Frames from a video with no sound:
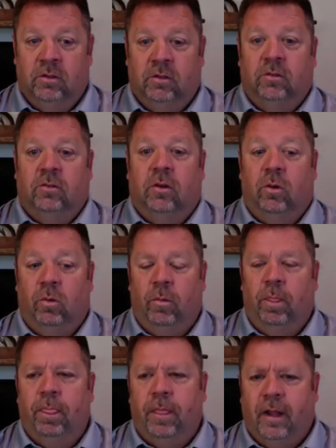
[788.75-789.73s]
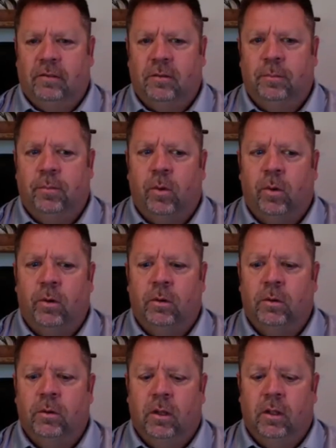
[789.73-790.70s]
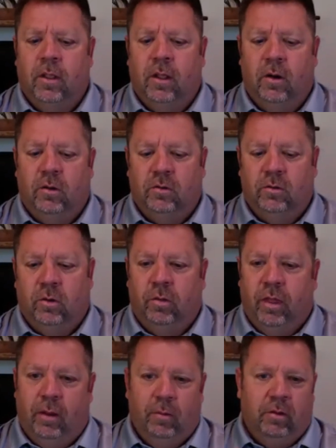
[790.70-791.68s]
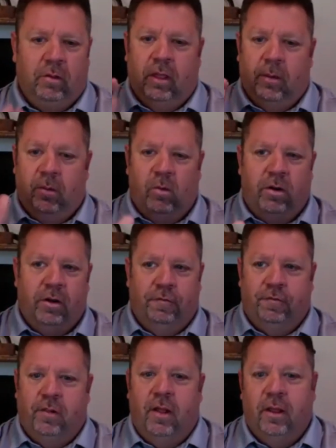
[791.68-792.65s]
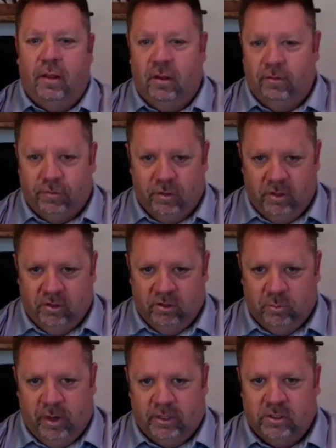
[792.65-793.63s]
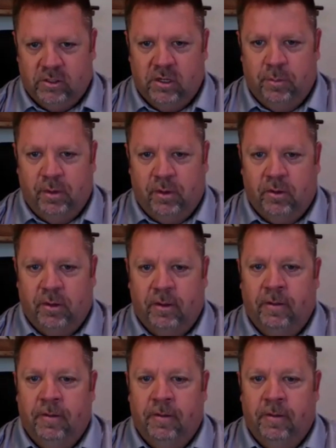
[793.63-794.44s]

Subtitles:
So that's important. And then also they would wind up flying in for the inspection typically.